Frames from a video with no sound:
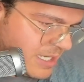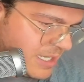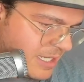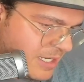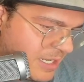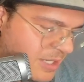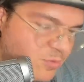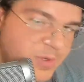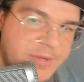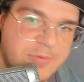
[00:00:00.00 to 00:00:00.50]

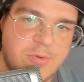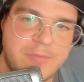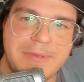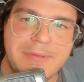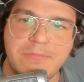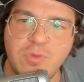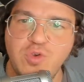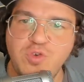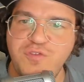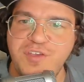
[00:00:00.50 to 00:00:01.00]
And we will be
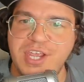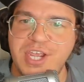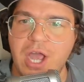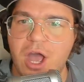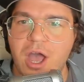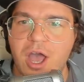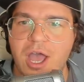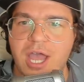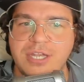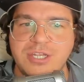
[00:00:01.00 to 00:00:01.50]
moving
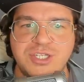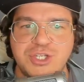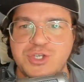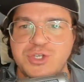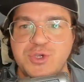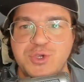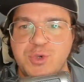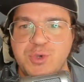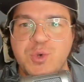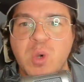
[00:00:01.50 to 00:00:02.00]
on
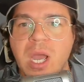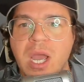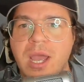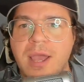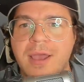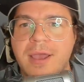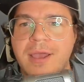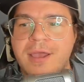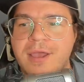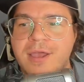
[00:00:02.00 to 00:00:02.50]
to
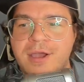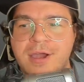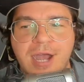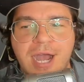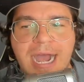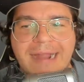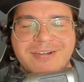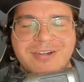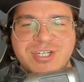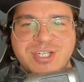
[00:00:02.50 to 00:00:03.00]

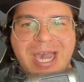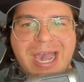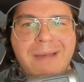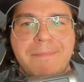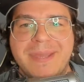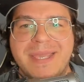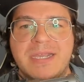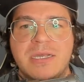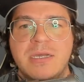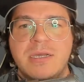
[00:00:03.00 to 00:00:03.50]
our
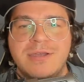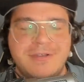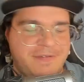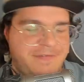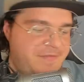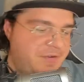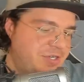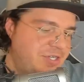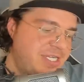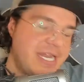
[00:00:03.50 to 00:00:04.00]
topic
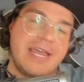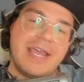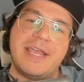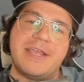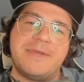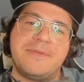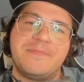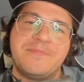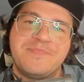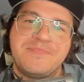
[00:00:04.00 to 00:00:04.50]
for today.
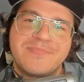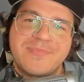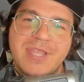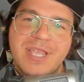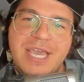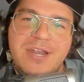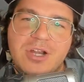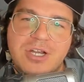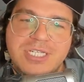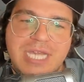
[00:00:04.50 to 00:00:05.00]

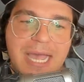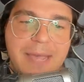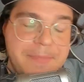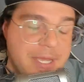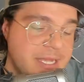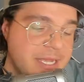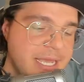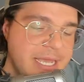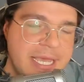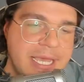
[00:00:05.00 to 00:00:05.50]
And our
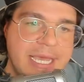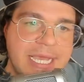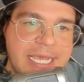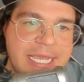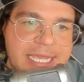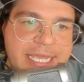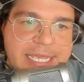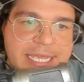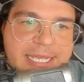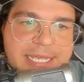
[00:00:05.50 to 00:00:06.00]
topic
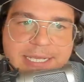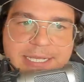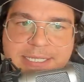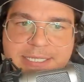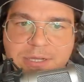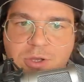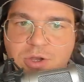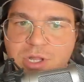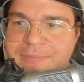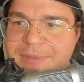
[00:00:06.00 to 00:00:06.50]
is
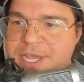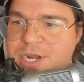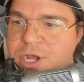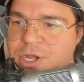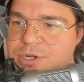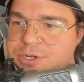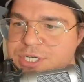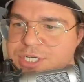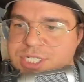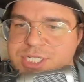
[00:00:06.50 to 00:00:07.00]
all about
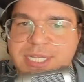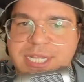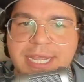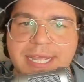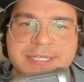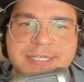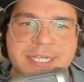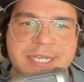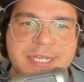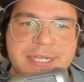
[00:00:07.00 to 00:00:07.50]

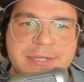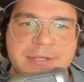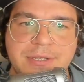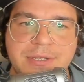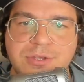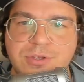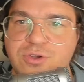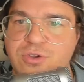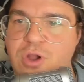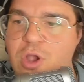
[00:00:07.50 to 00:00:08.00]
understanding
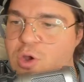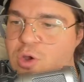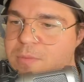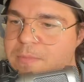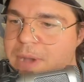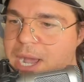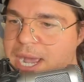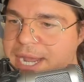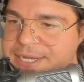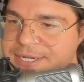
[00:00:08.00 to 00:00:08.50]
your own
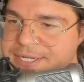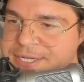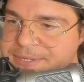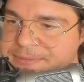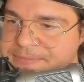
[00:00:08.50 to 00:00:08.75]
mind.